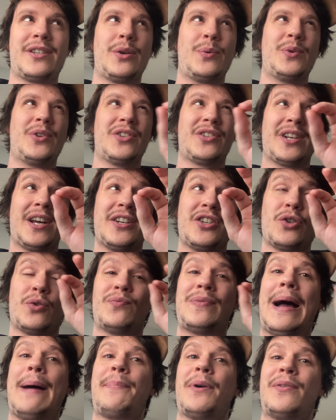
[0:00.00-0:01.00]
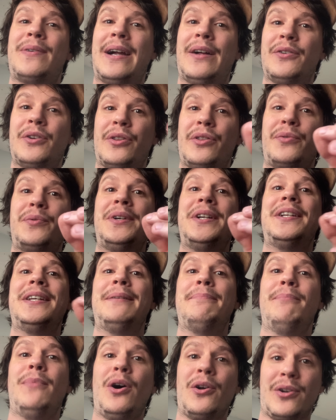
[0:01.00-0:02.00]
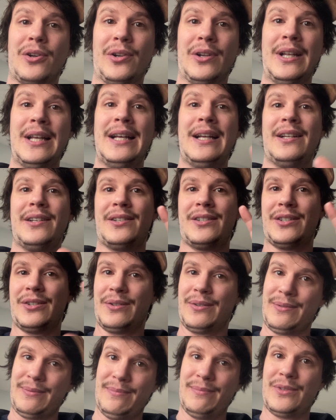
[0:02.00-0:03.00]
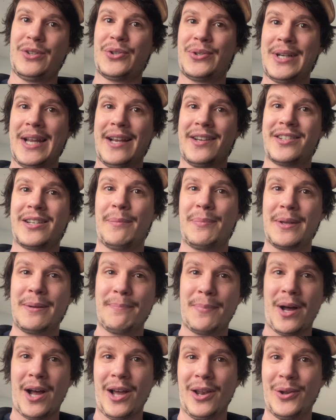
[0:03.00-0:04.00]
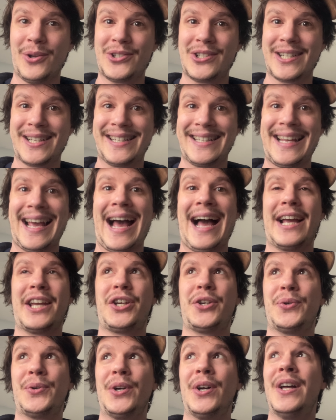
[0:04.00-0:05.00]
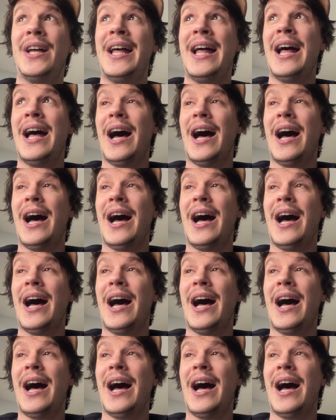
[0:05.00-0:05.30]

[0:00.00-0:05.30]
They were designed to wrap around a 3D model to create something biologically accurate.